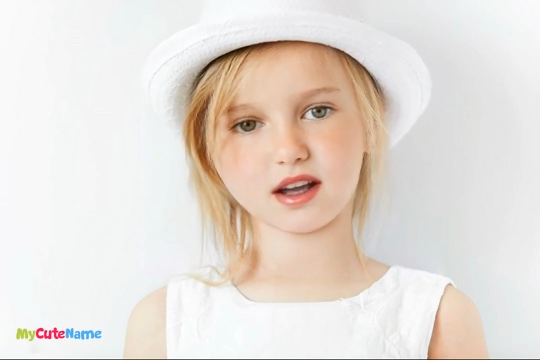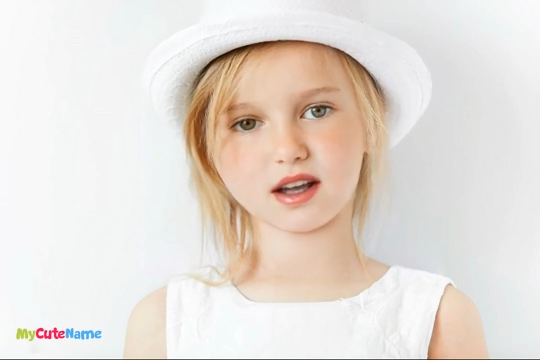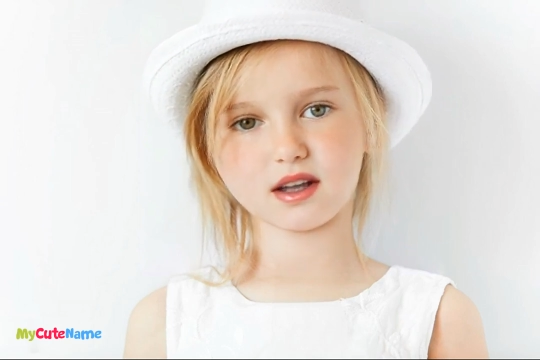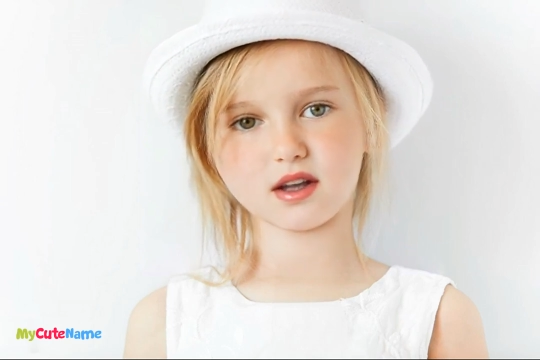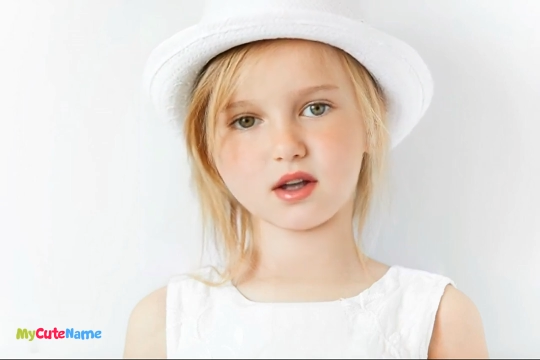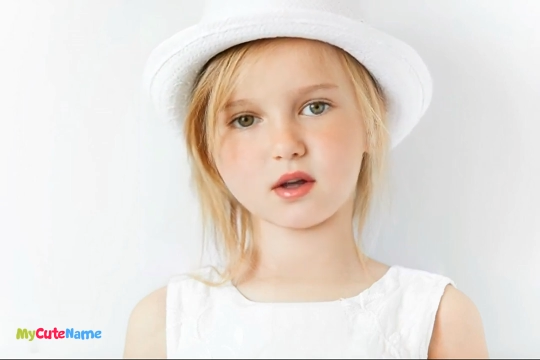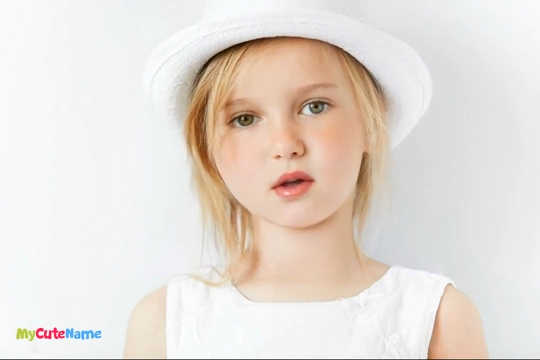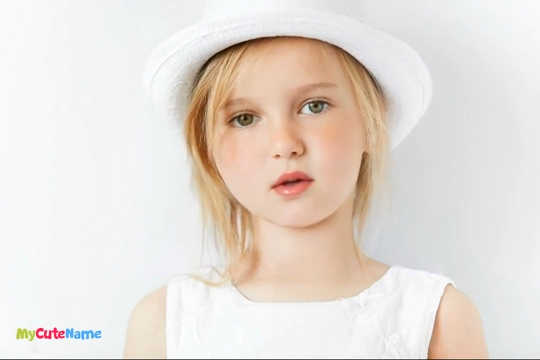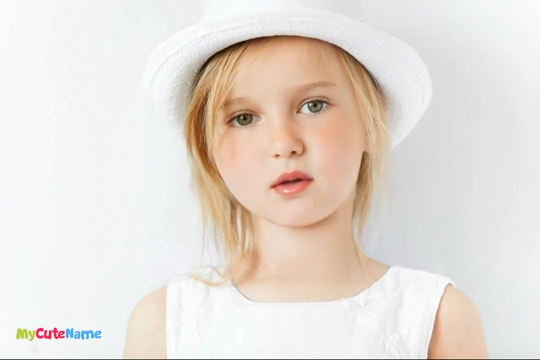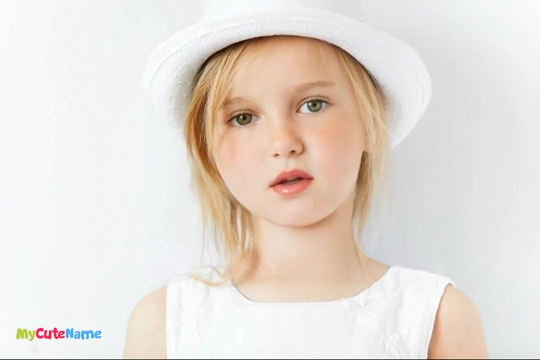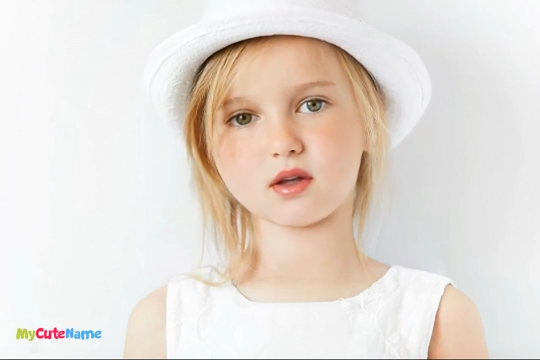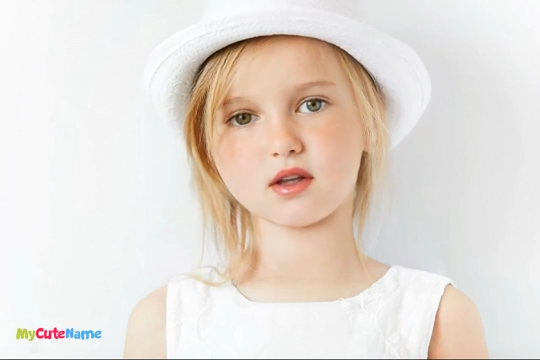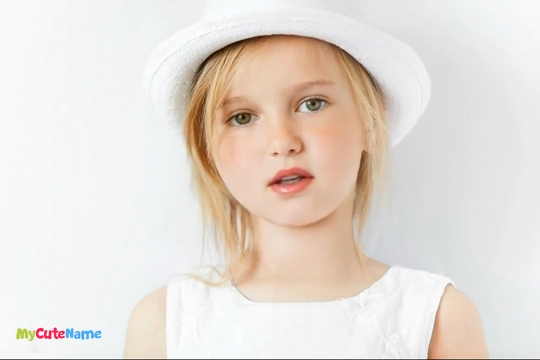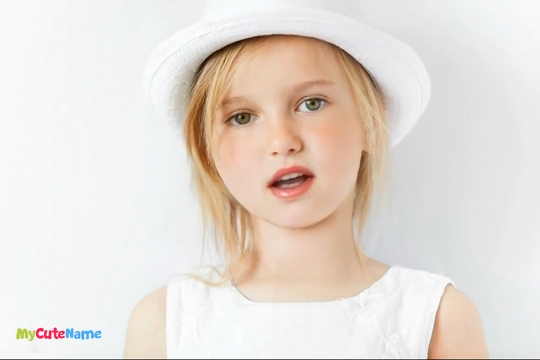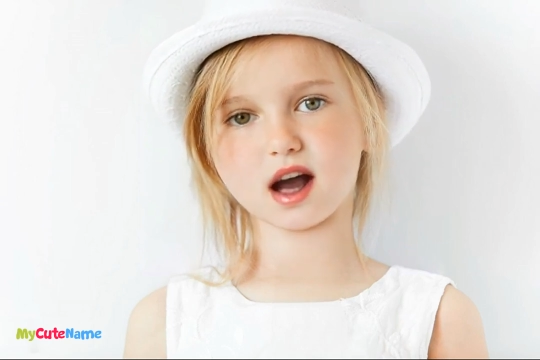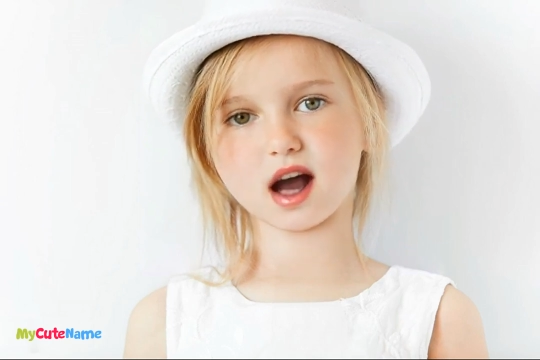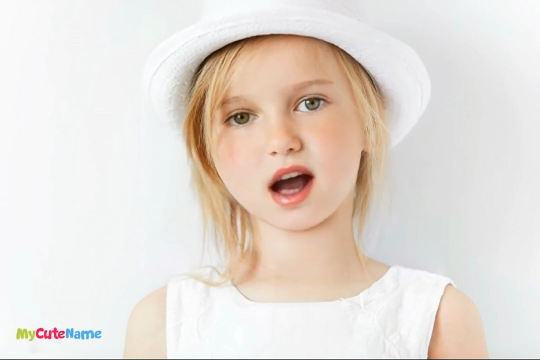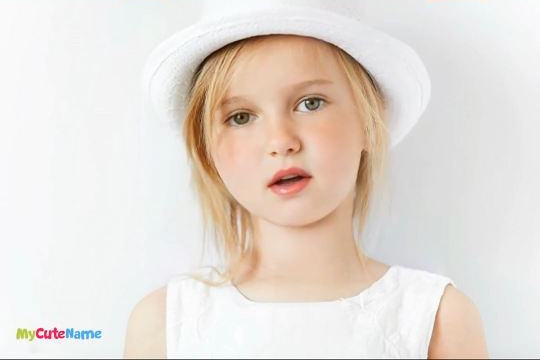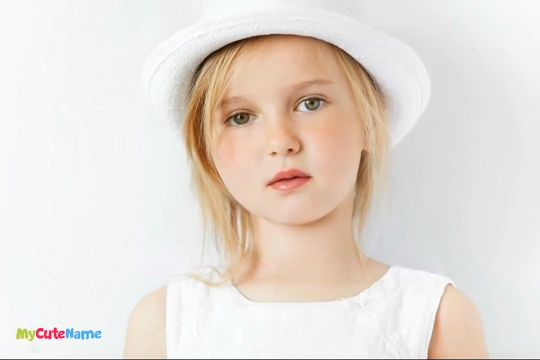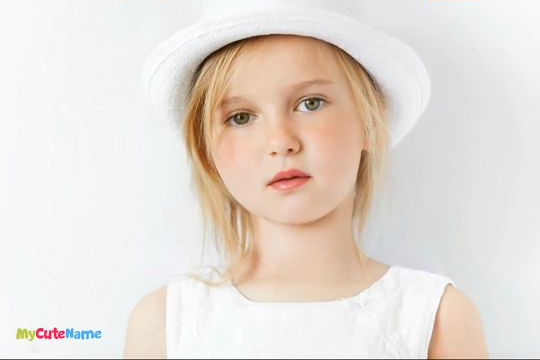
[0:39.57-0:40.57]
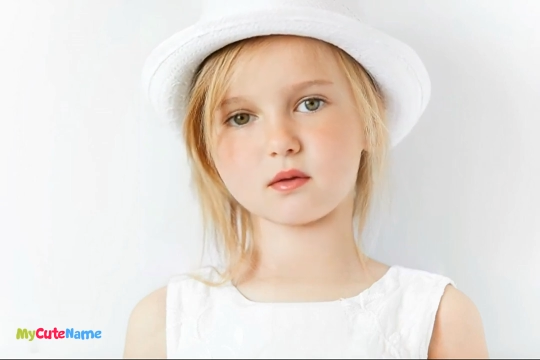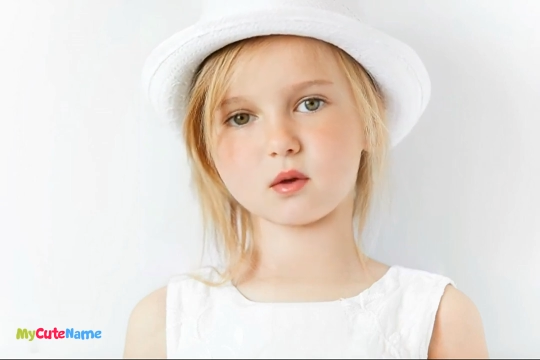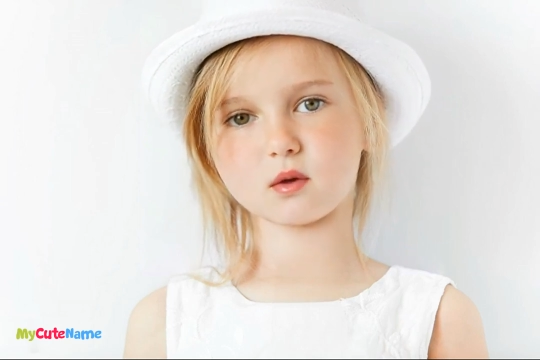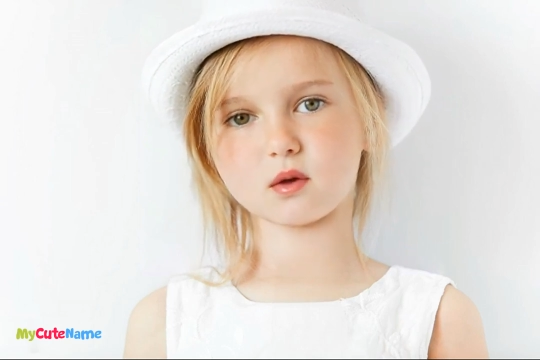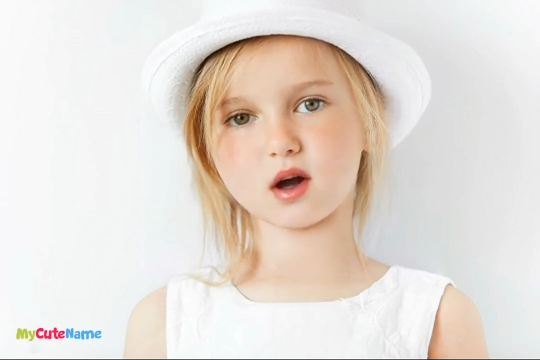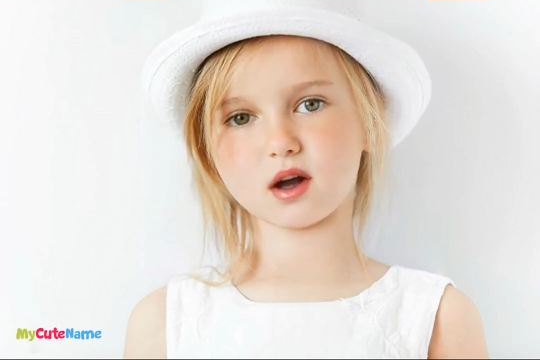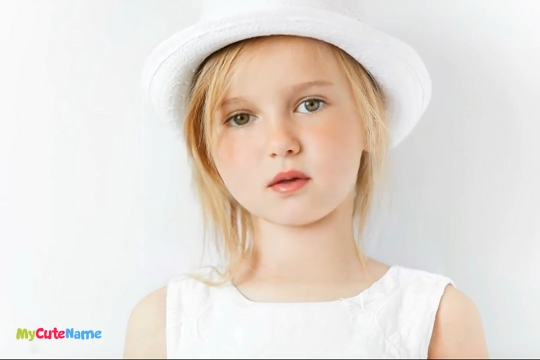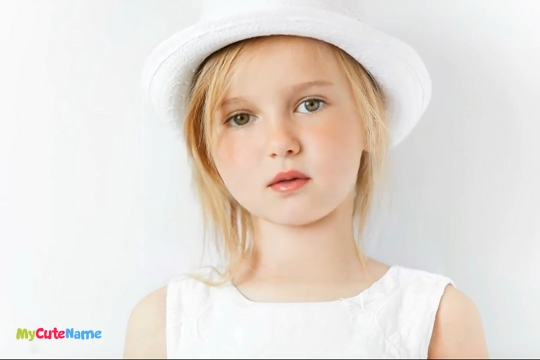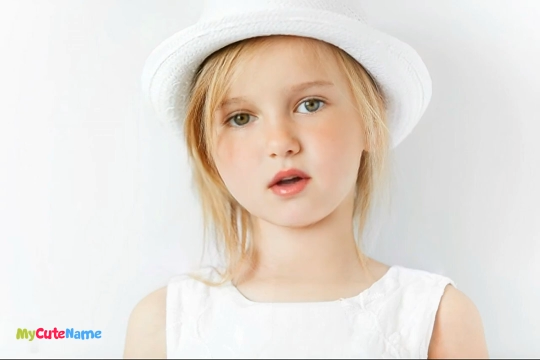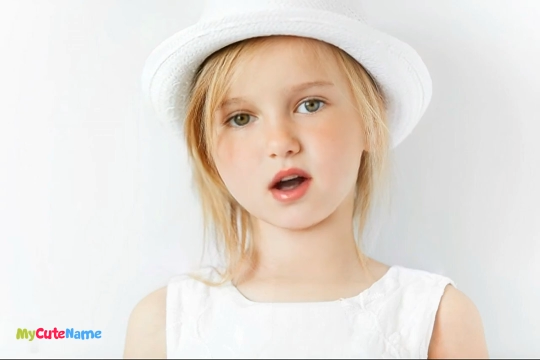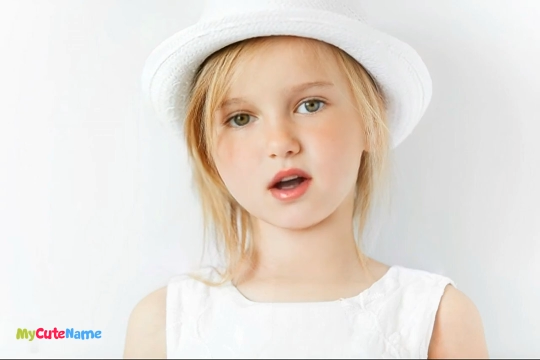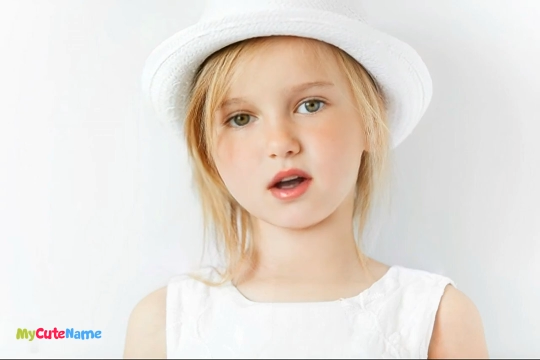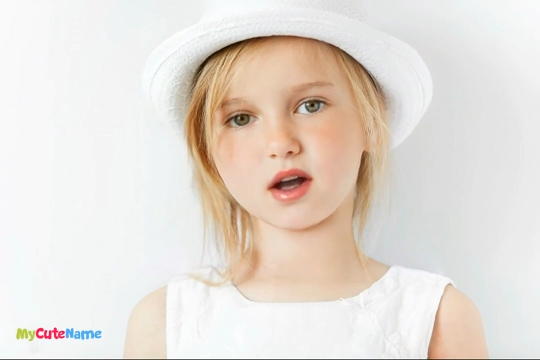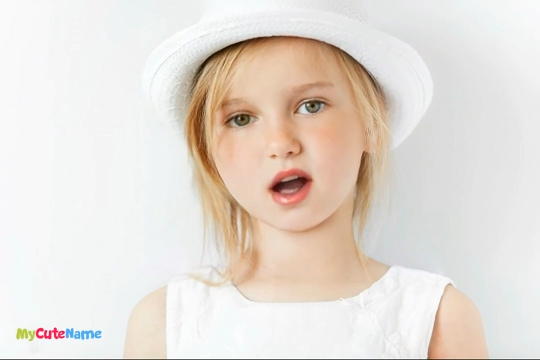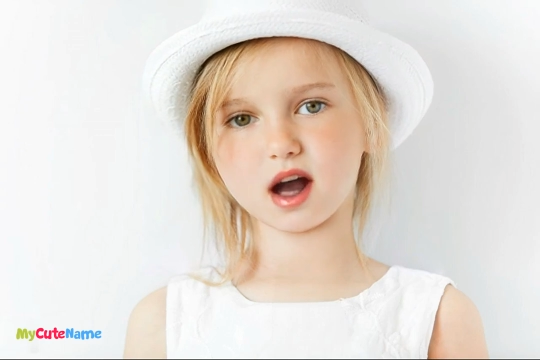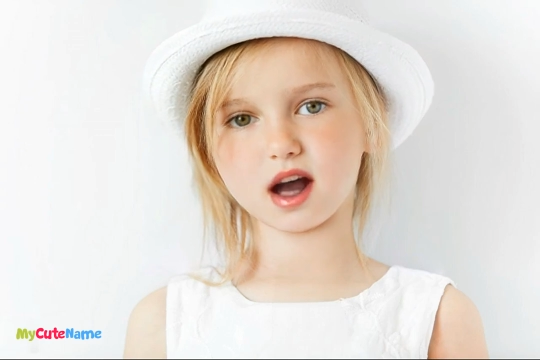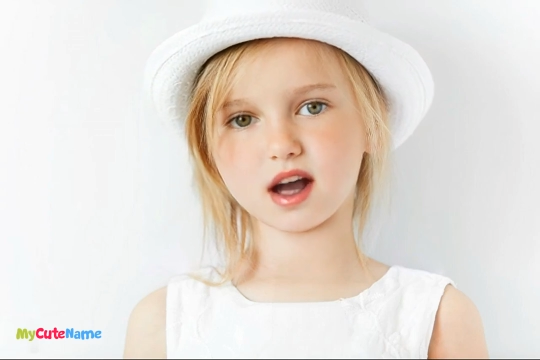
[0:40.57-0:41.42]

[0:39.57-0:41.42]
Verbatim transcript: include Sky Ferreira,